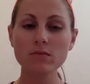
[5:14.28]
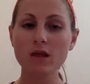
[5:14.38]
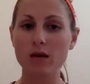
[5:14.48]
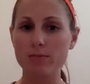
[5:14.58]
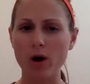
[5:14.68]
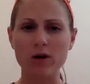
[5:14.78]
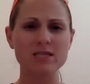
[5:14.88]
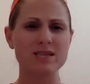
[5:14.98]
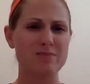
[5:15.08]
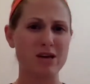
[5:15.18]
in
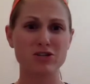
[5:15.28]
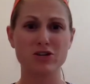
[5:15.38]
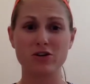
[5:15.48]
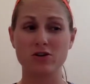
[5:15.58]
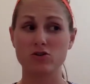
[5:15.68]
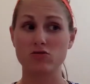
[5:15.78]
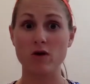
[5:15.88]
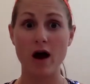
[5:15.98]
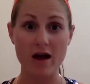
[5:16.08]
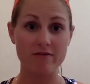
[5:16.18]
parties, and make sure you're
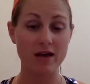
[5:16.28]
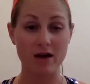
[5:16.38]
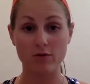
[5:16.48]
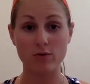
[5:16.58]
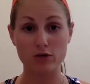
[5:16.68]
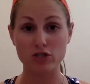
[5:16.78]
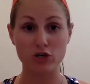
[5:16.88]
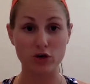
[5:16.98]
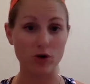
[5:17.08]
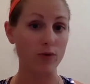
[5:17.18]
driving everyone to
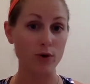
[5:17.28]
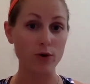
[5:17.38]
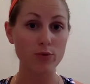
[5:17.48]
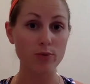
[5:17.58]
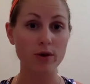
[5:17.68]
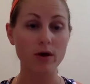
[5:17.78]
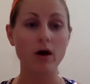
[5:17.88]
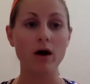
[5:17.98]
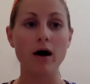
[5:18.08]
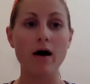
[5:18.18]
your group.
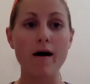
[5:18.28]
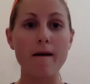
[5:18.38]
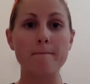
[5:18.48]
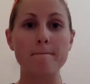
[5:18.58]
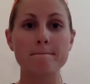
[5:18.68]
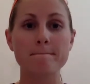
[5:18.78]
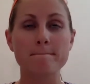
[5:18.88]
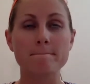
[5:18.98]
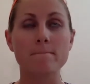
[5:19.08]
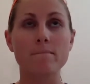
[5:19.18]

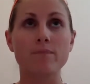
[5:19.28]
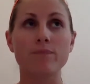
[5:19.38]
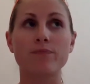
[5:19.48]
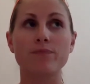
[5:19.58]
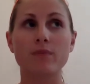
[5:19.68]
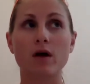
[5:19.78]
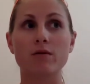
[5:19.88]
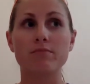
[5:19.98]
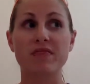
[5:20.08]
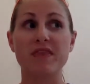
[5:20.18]

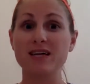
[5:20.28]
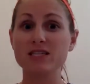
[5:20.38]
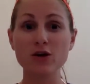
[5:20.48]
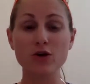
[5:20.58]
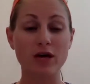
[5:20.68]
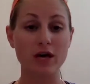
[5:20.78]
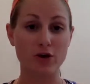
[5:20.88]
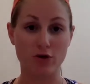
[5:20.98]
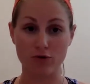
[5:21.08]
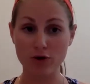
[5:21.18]
But that's how you get
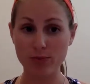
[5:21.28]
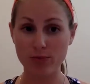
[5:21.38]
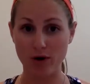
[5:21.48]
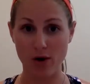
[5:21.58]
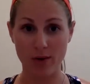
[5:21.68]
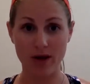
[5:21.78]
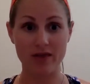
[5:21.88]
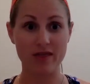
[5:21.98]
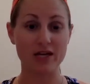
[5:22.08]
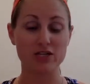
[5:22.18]
your group growing.
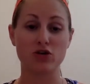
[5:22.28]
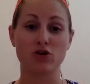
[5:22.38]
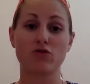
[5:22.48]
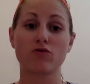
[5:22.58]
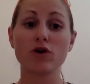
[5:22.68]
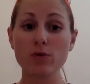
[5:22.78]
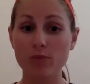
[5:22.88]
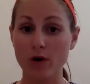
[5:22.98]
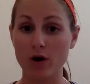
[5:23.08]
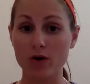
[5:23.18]
And then as your group
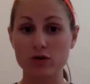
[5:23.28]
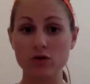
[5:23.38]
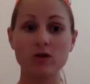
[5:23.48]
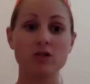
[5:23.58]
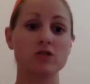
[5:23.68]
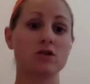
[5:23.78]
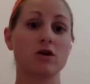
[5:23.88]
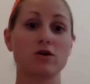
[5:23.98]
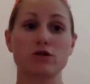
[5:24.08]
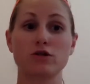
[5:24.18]
grows, you can
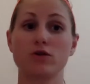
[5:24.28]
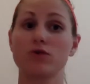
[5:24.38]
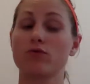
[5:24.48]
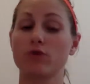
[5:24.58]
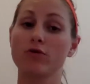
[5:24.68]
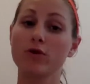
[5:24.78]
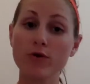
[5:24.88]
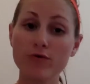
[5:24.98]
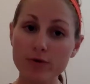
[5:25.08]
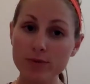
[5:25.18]
start to
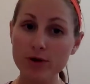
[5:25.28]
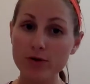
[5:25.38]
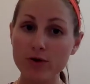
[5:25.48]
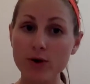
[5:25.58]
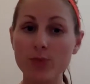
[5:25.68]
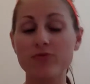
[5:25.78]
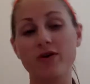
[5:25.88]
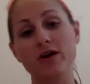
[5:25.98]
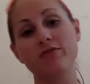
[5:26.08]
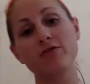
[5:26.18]
recruit from your group,
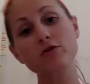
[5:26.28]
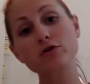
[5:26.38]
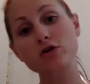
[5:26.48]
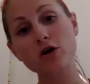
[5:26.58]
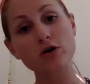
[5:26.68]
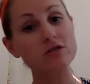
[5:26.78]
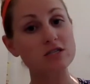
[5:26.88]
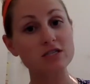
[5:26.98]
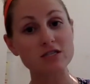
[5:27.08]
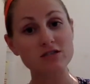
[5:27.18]
find future
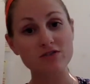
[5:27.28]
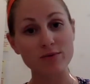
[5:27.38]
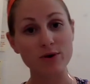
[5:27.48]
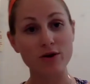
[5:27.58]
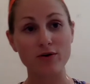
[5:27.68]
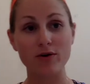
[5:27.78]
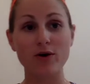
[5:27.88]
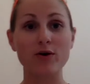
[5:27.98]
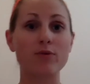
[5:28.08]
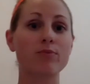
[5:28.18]
hostesses from your
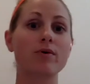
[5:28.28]
group.